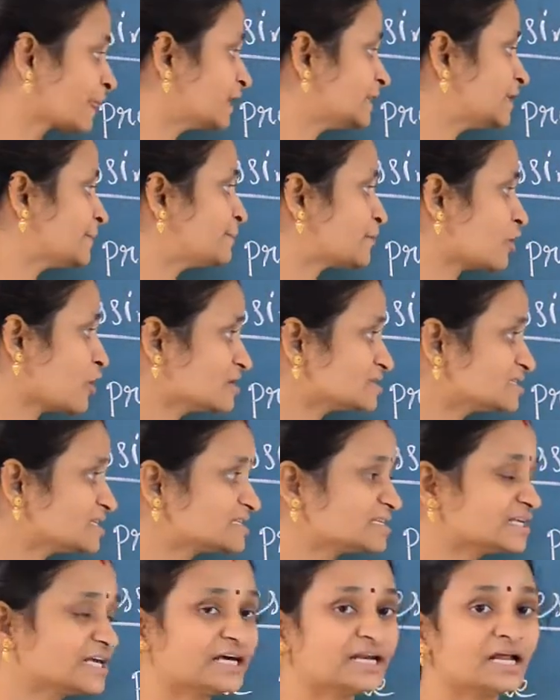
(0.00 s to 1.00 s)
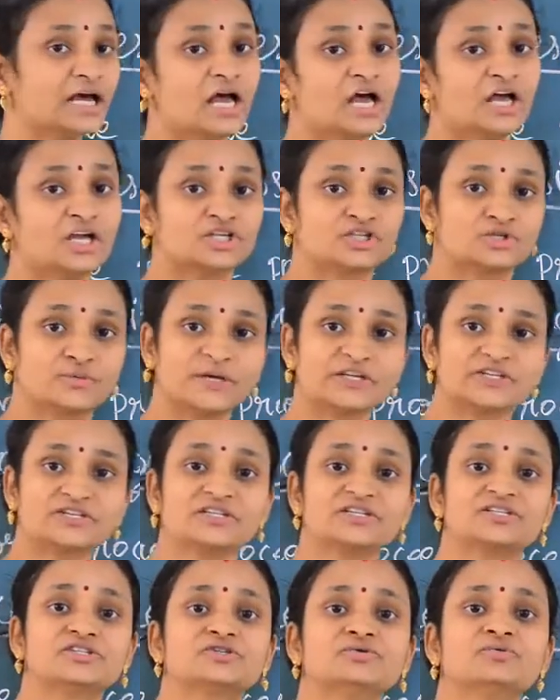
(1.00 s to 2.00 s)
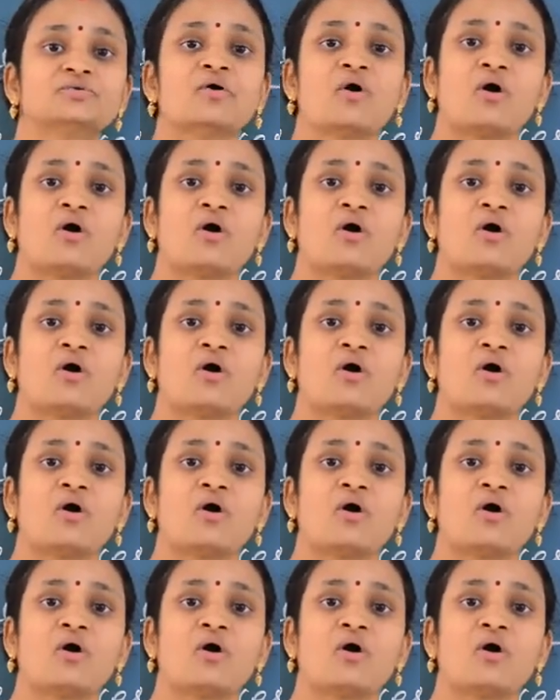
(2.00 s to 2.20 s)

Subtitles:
The processor switches to